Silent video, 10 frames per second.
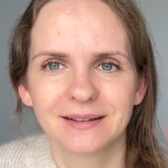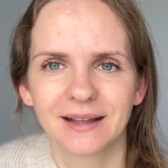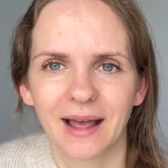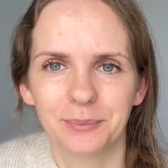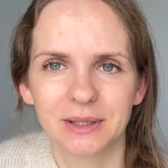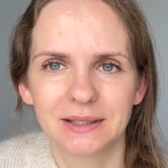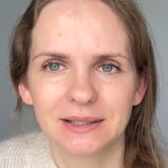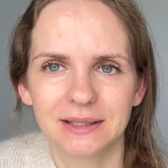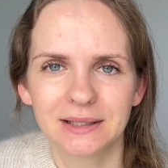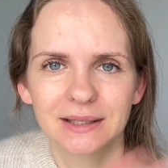Happy
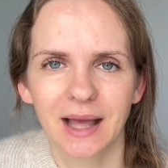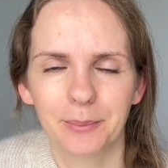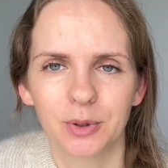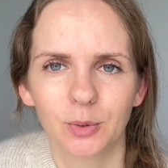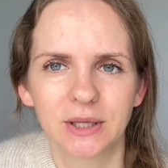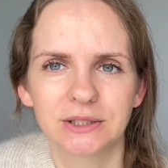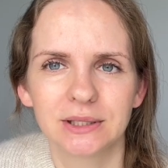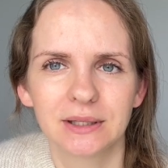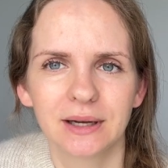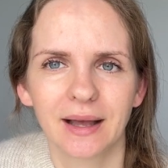knitting, happy
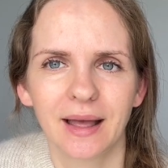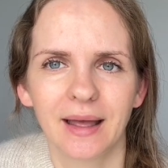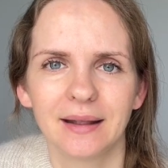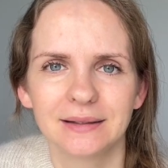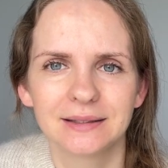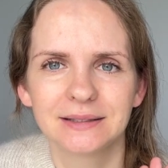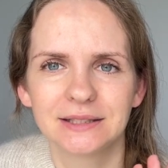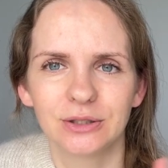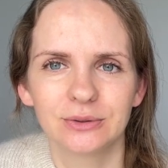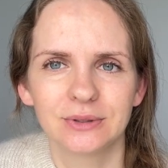watching, and
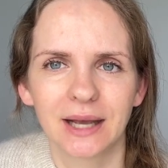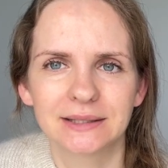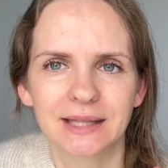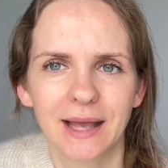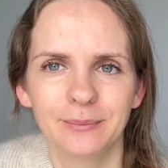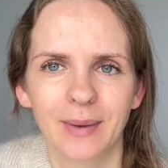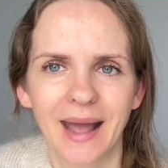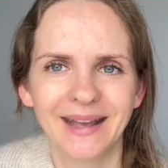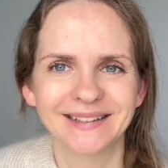see you next time. Bye.